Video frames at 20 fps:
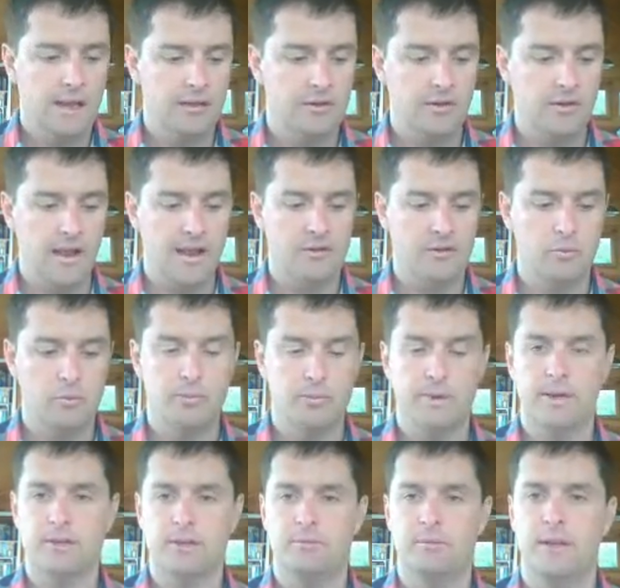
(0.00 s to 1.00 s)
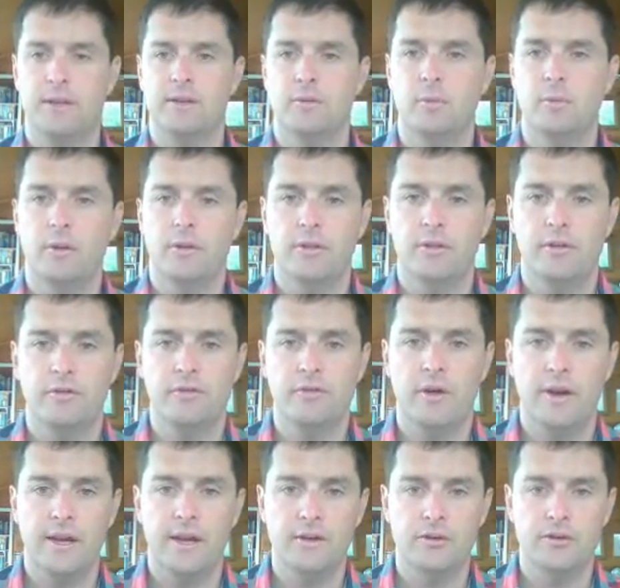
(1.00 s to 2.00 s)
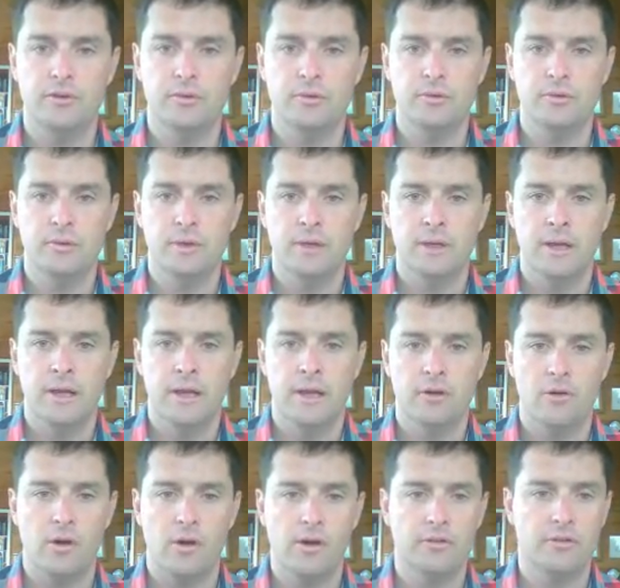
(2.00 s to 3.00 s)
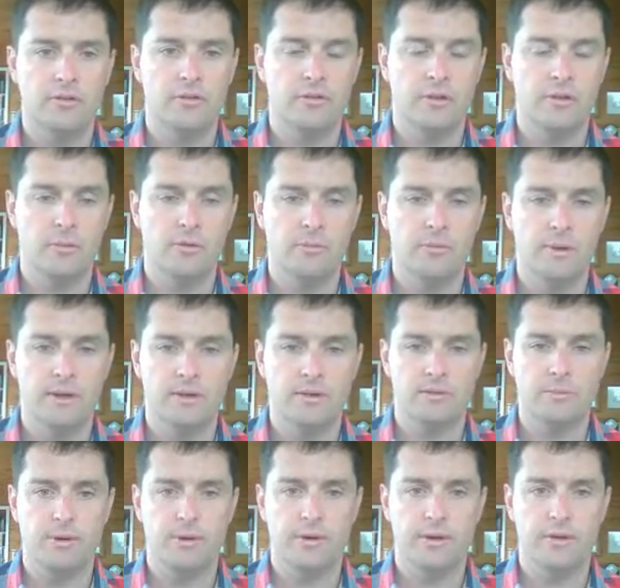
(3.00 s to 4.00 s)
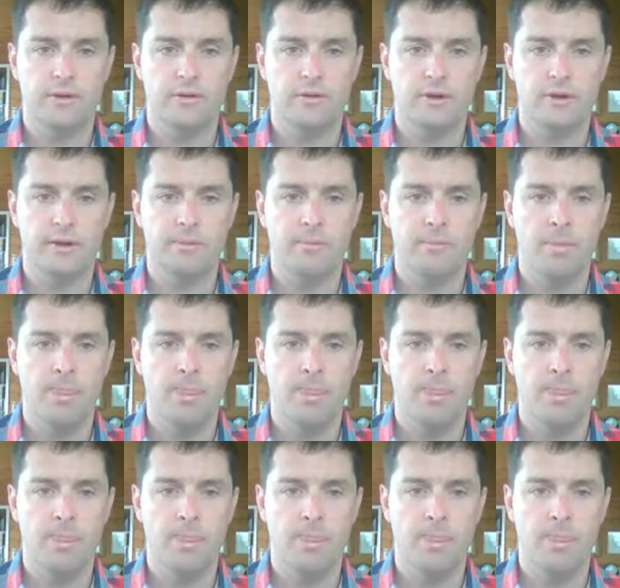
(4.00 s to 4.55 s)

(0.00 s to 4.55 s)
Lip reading: is as would be expected with the financial crisis that we've been experiencing.